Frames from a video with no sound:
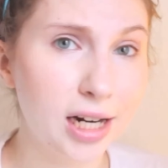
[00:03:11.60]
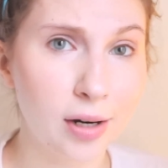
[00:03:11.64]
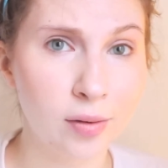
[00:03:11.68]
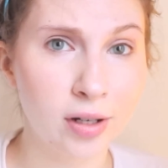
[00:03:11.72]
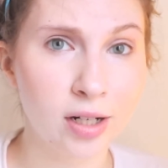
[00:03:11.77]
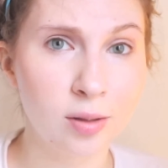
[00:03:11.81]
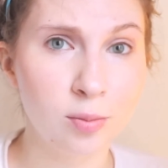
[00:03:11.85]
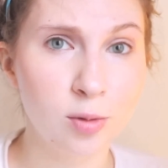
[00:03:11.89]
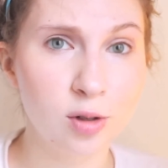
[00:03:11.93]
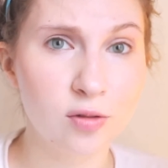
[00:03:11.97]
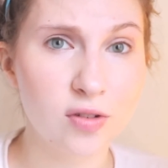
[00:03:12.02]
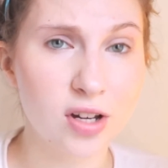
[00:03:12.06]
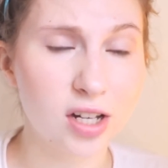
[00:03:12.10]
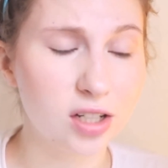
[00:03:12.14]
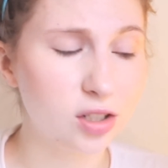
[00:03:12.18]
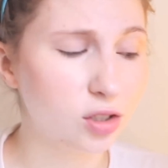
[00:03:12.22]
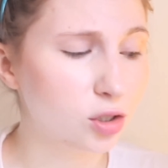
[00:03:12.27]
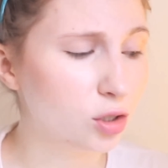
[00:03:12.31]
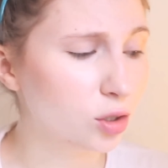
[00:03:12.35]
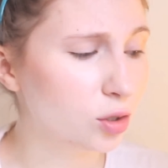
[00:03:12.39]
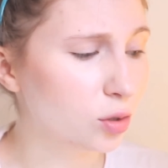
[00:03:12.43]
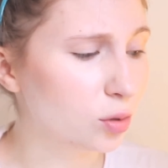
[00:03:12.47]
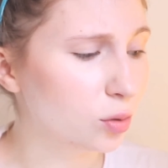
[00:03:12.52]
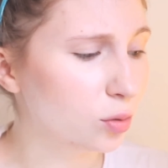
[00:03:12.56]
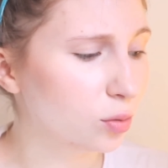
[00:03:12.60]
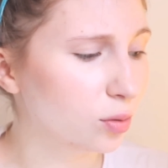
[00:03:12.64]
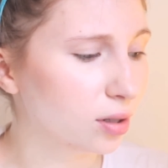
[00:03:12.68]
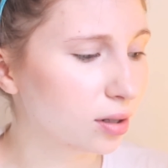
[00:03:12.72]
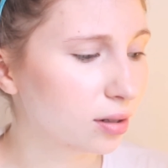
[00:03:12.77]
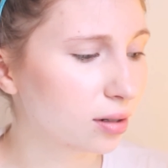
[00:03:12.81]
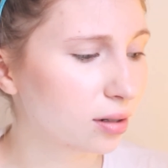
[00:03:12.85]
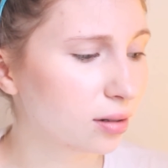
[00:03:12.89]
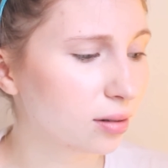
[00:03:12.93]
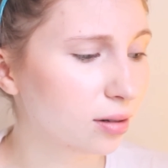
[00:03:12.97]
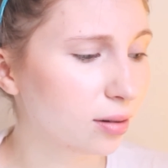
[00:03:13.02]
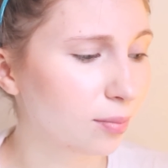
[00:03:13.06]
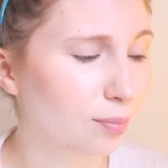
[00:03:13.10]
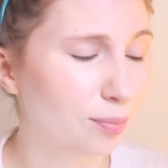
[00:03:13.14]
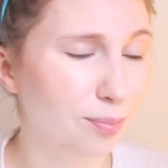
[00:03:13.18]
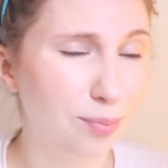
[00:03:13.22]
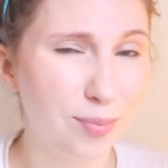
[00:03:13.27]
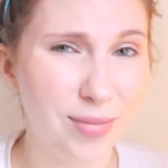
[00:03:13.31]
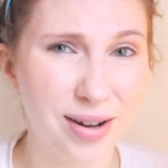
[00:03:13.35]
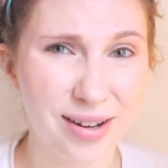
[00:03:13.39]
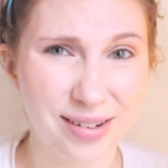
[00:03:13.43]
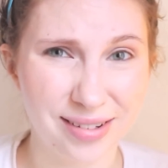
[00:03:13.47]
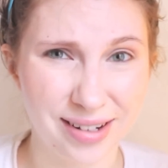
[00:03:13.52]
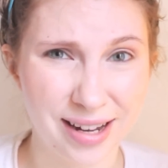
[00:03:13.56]
we're gonna move on to
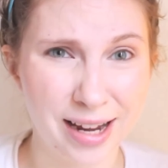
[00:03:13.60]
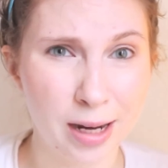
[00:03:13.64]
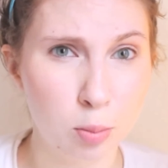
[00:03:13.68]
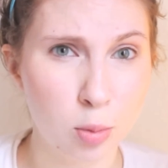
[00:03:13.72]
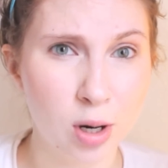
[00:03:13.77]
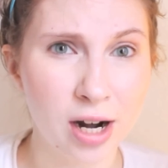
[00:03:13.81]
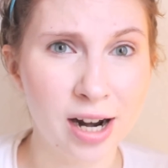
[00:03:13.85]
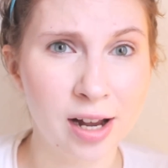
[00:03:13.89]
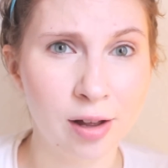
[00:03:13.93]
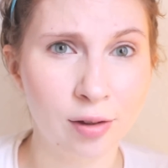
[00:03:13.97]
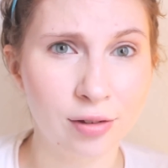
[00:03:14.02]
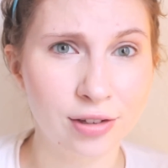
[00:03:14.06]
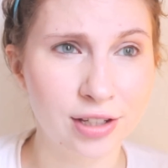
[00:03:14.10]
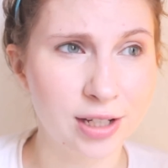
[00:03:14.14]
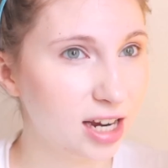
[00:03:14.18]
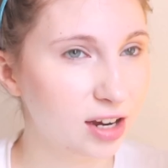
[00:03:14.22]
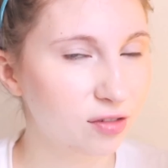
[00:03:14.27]
Mon Eyebrows.